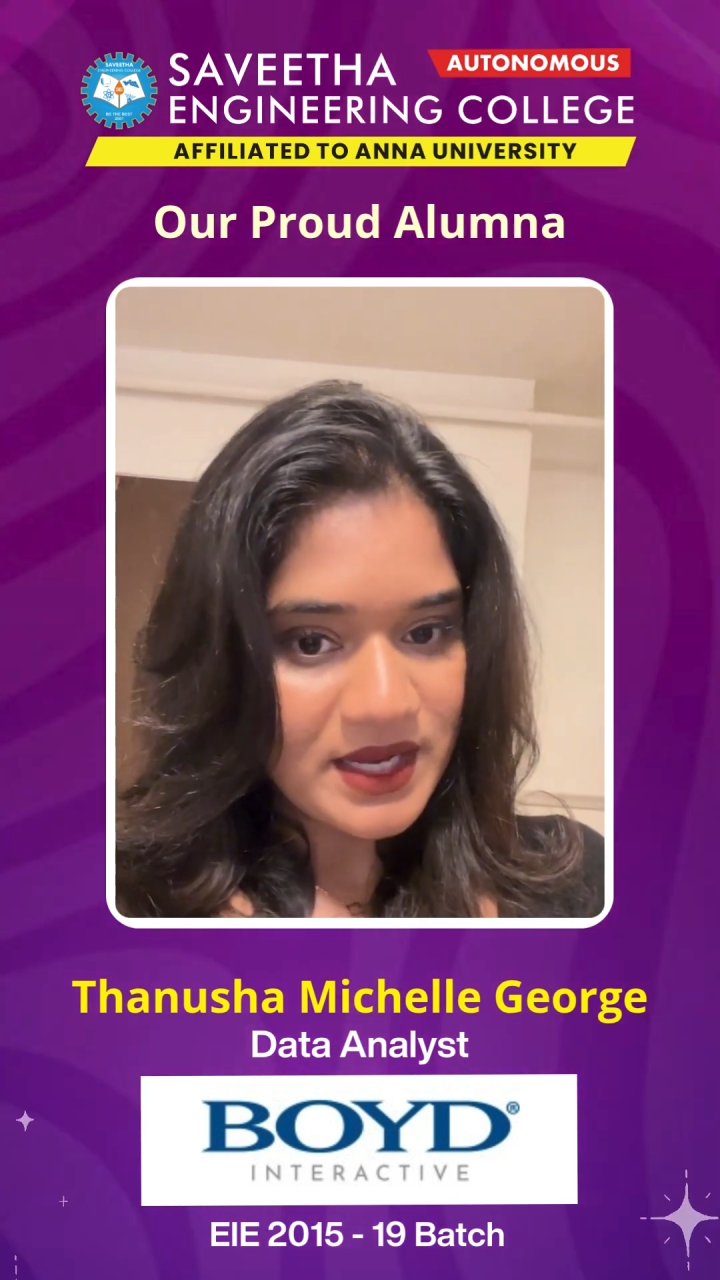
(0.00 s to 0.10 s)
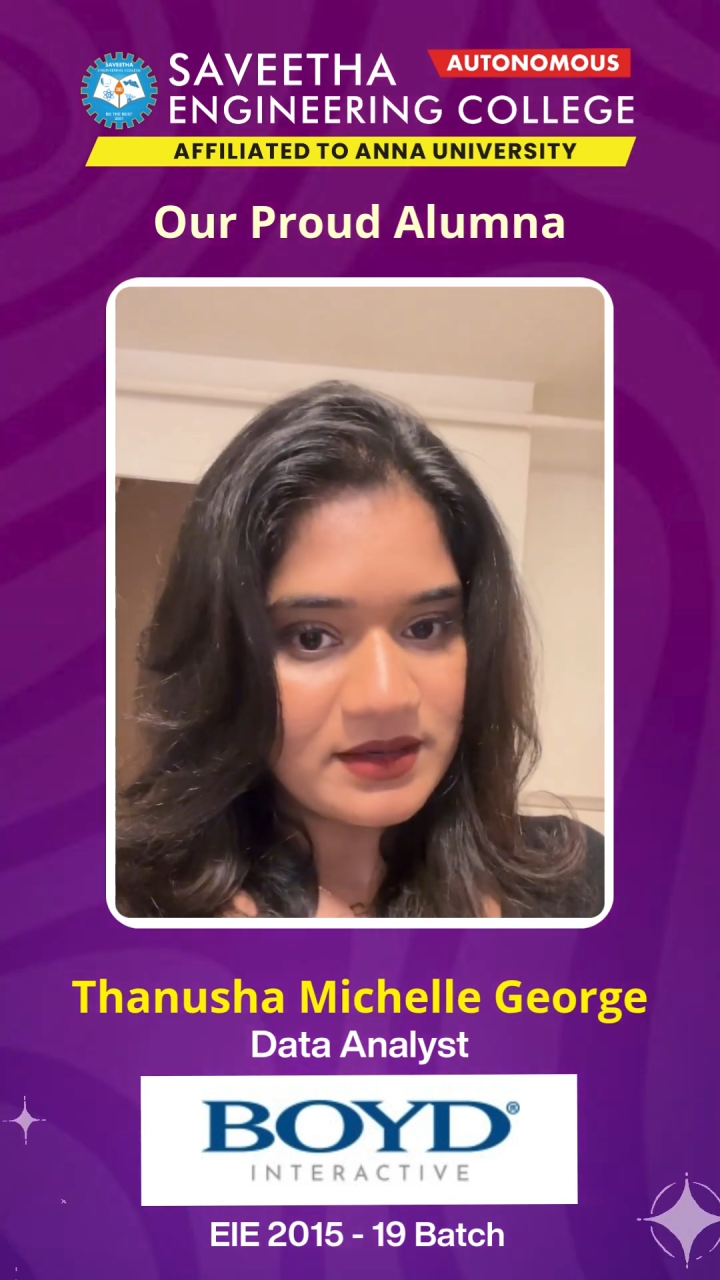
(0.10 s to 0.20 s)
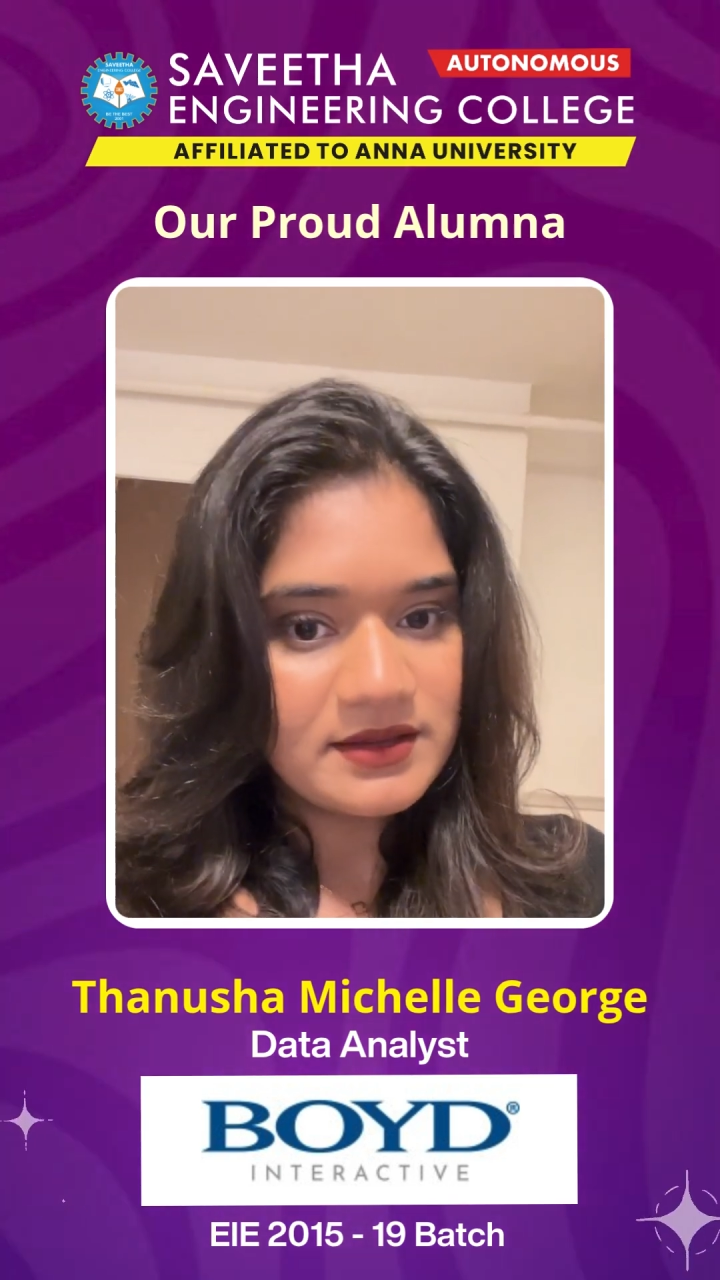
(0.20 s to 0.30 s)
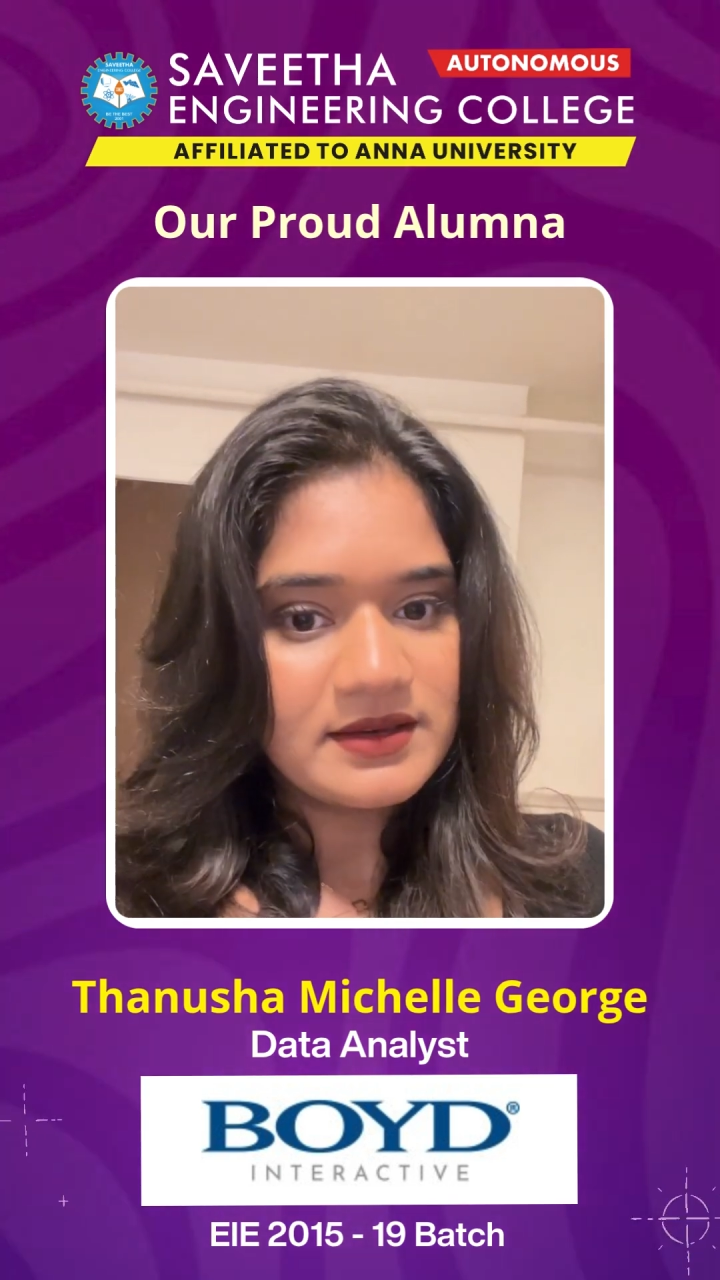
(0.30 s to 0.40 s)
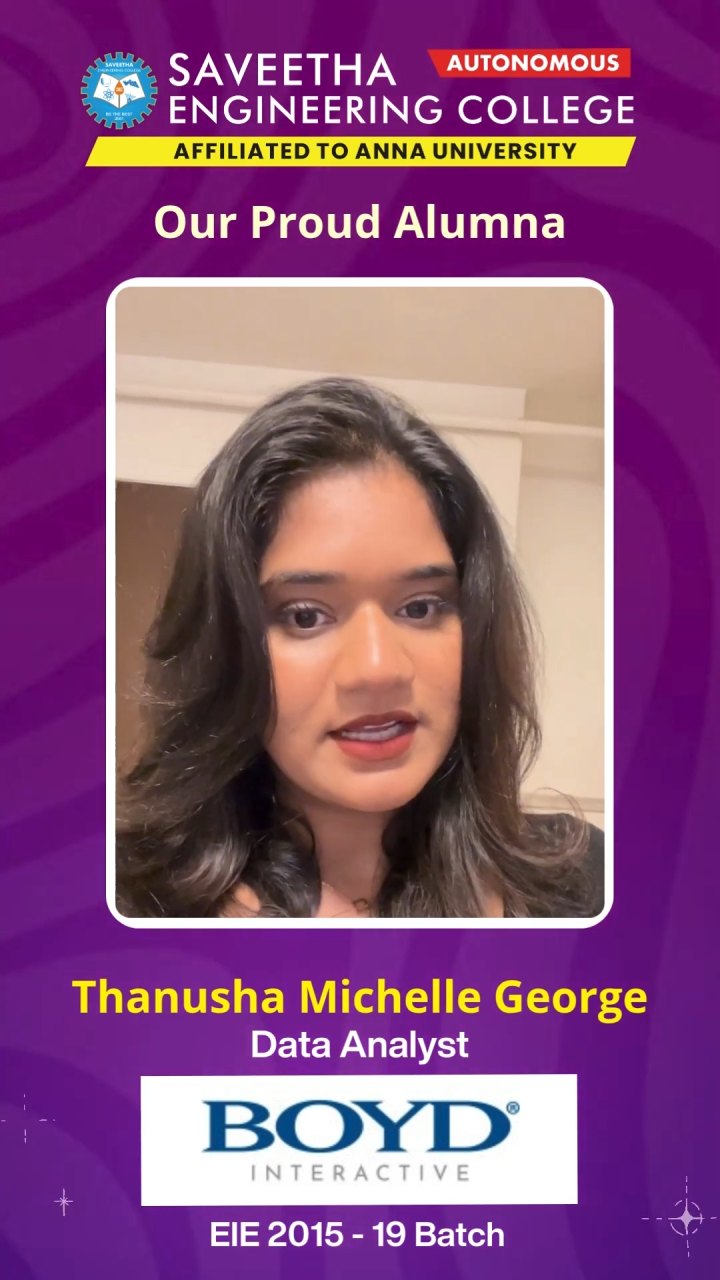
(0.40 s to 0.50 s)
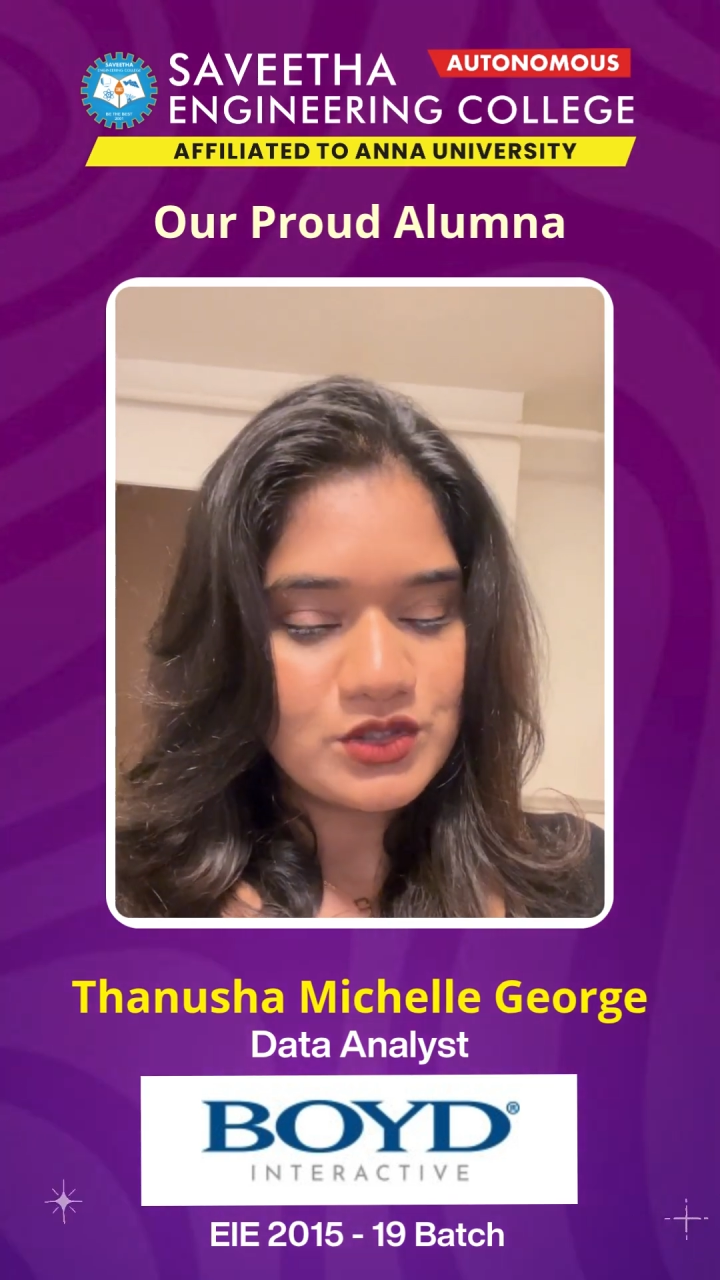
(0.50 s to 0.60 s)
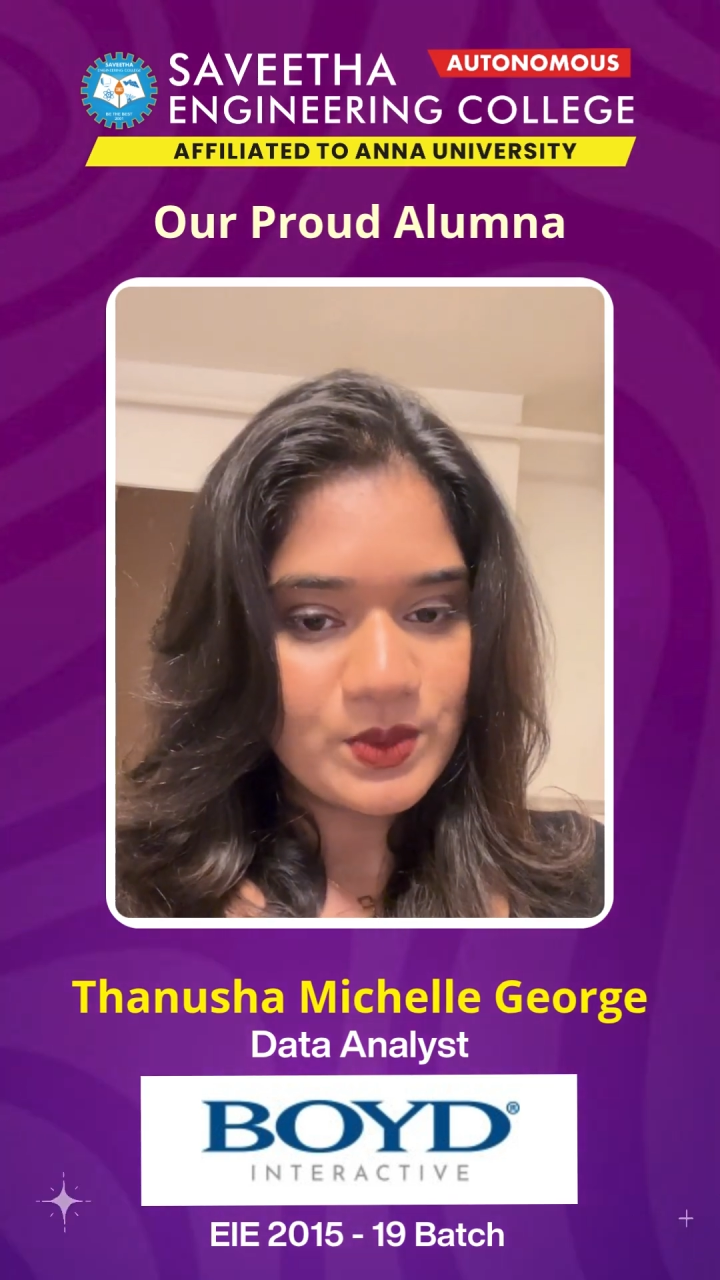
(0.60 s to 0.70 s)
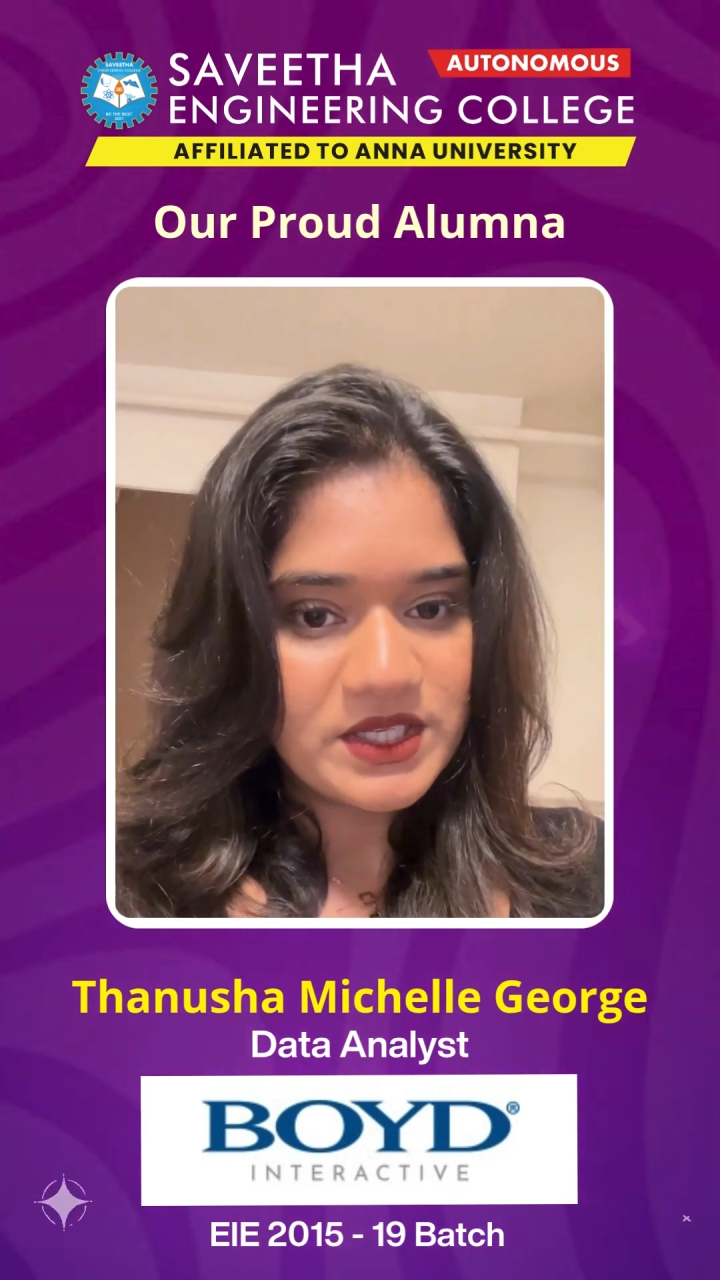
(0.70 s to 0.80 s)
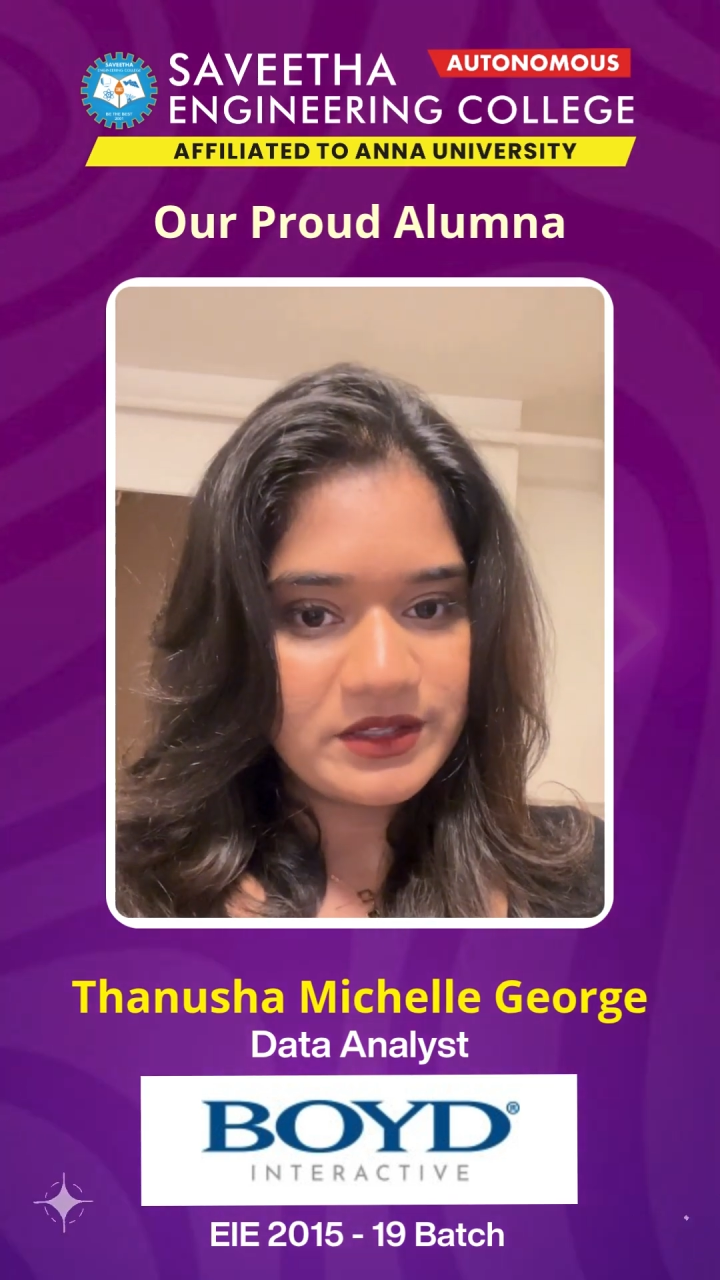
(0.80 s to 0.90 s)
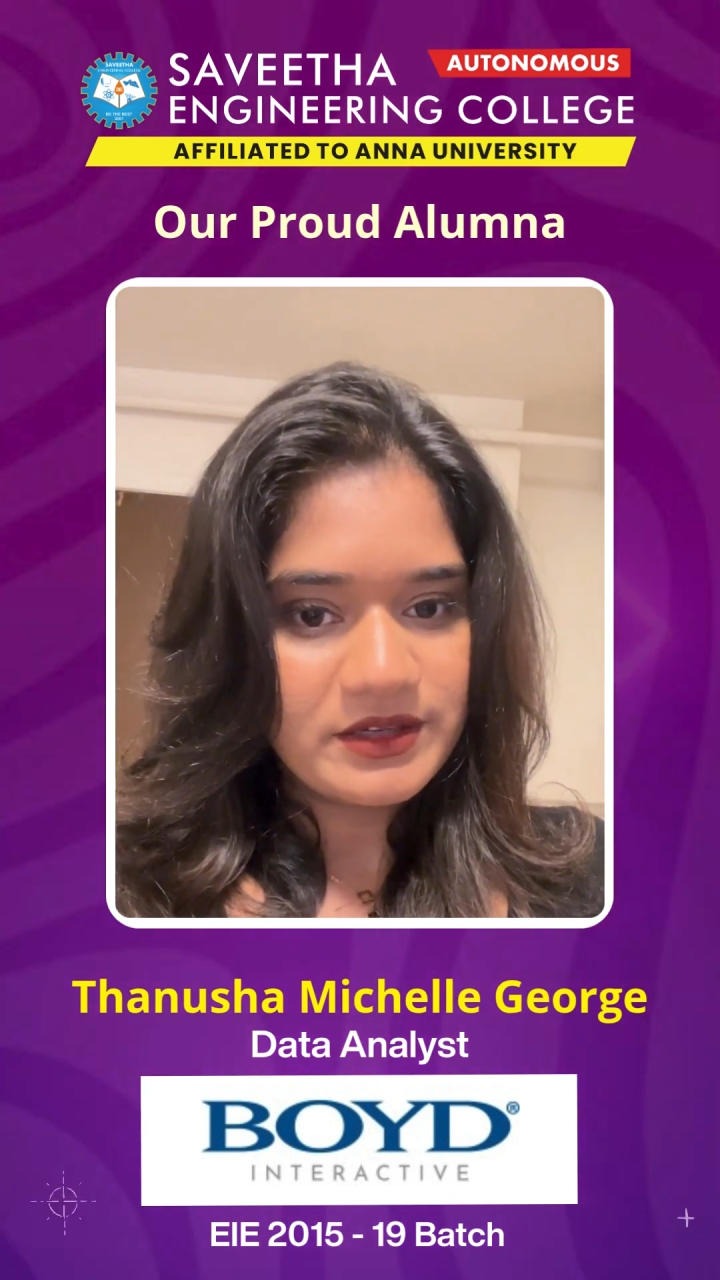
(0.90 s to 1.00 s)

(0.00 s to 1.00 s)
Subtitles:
undergraduate